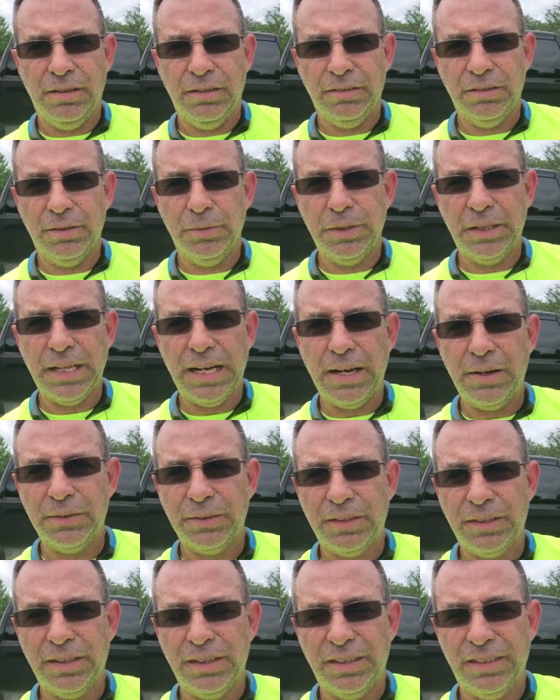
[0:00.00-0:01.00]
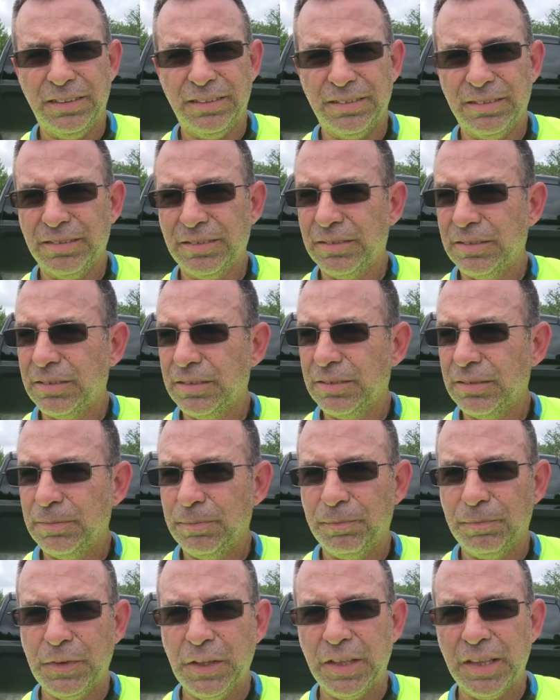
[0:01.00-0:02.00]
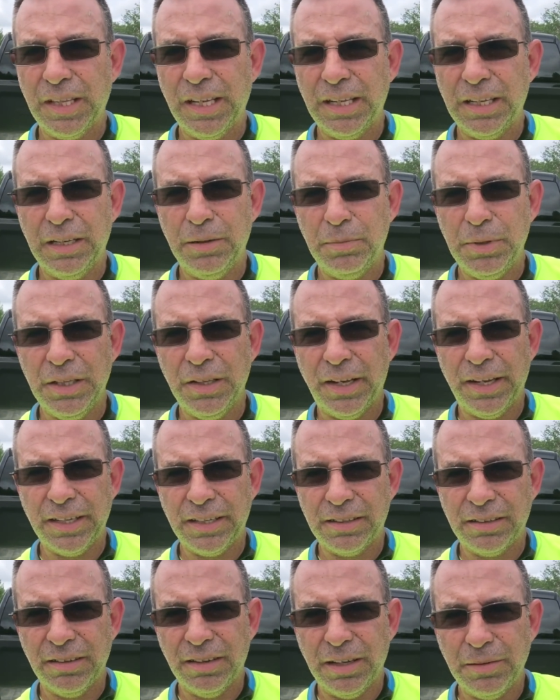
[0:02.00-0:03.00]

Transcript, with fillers: So without the the thing, it'd be like,